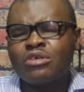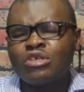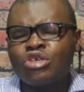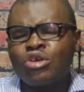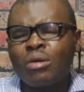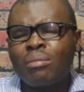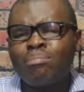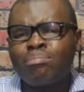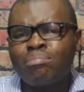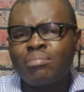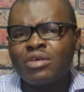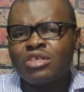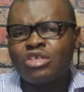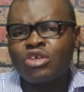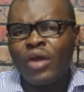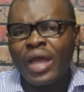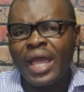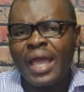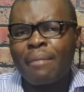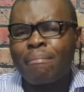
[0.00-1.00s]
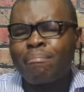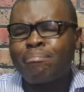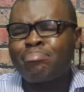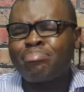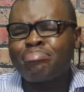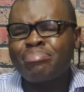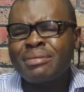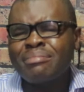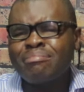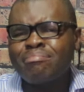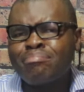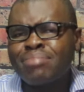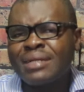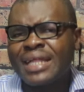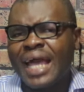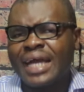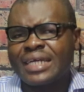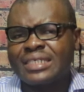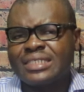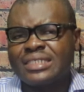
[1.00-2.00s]
your hair being
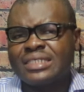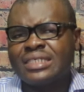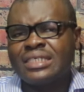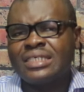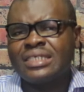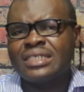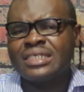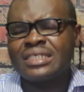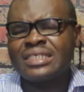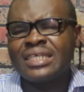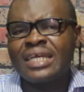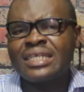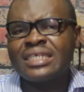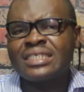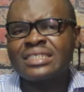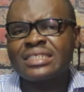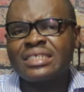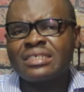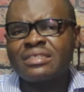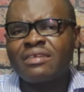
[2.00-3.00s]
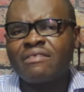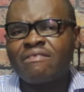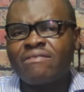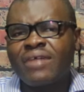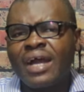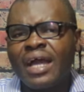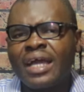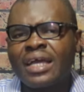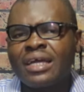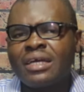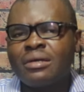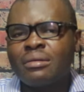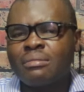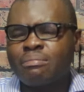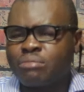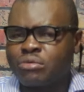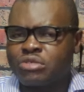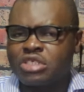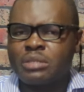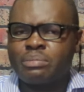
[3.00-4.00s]
blacked, then it signifies
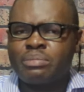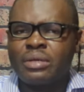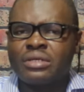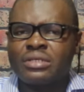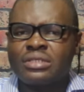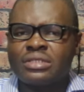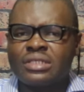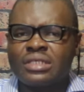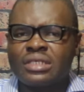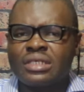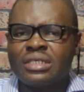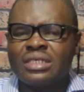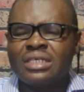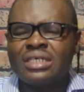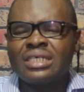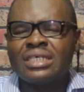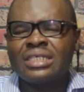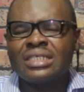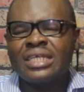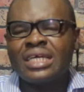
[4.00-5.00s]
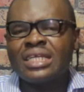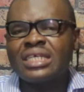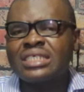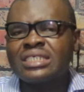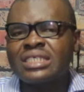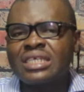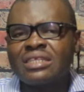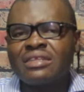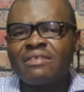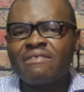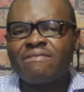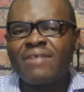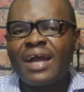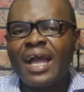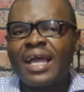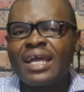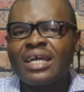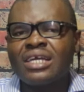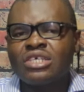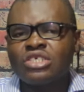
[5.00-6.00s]
prosperity. Then it
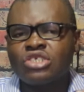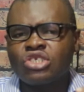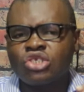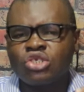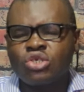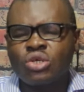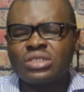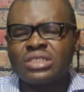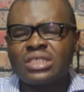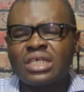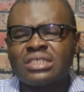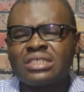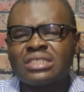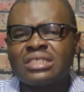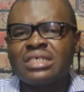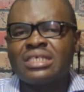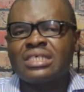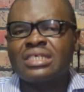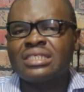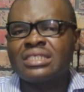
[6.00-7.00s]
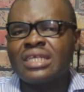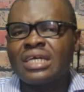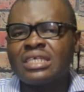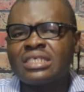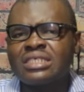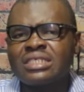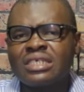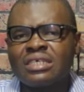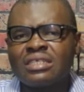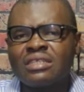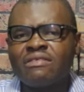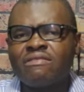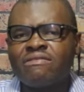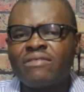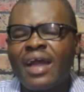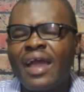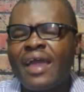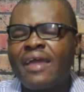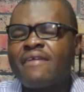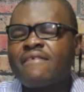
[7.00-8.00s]
signifies success. Then it
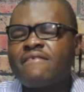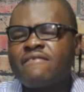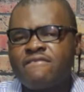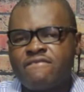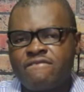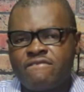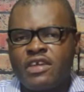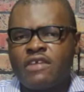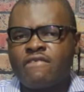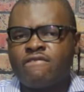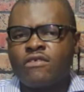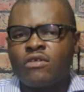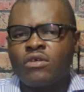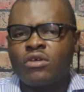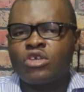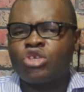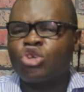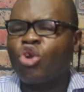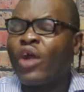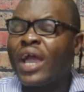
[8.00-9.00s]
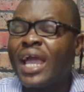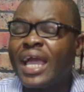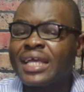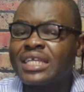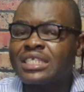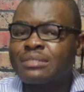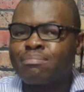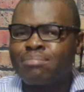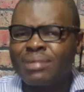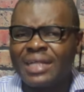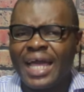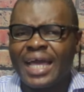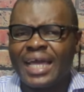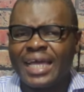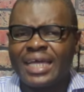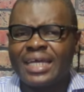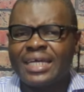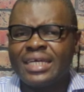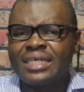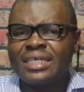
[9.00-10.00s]
signifies favor. Your hair is
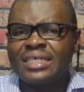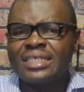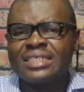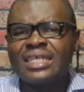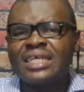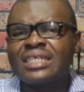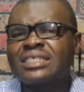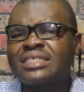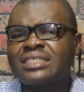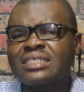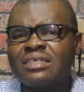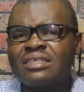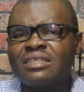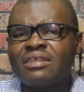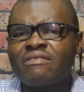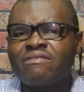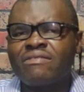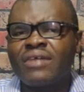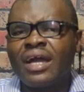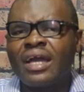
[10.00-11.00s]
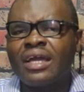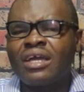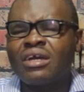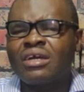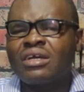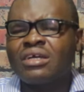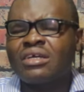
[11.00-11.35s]
black, then it signifies